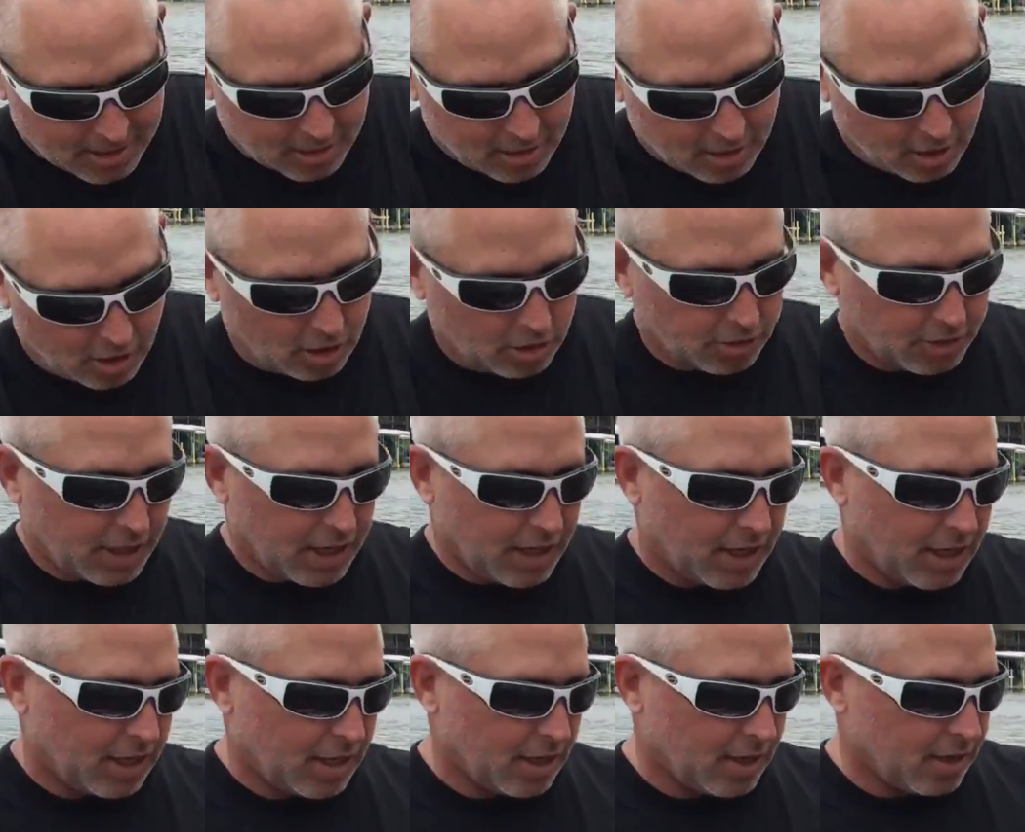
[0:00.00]
called
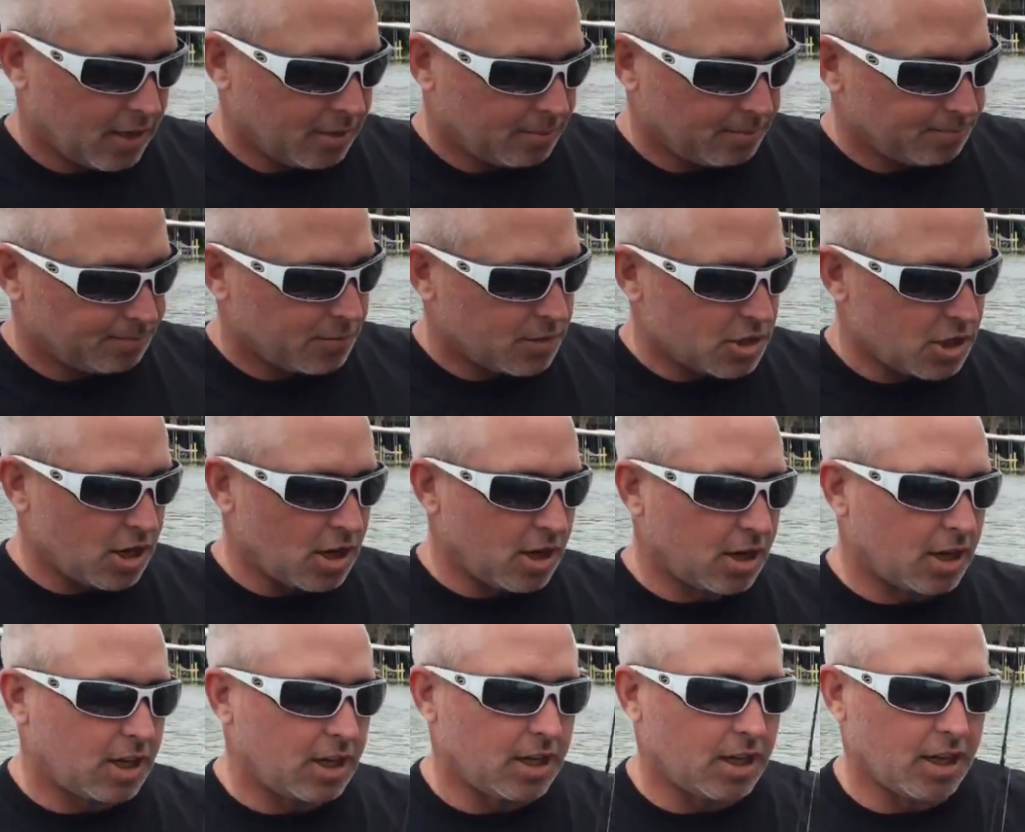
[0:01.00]
a
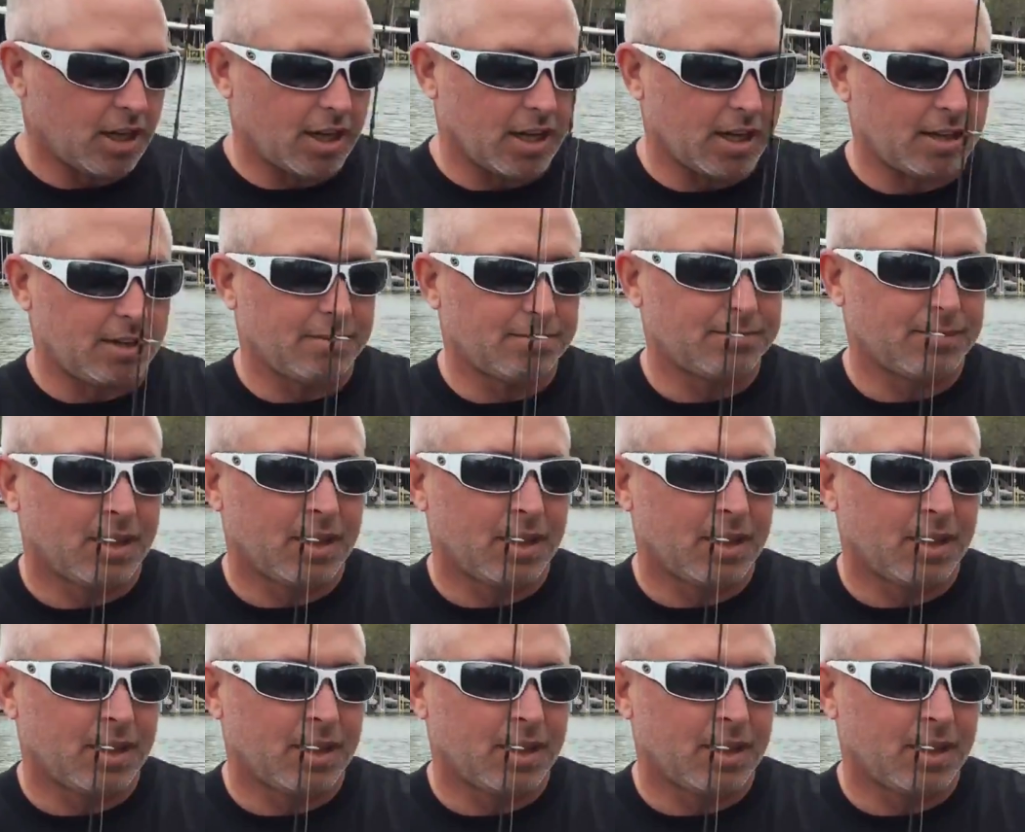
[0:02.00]
Cherokee head.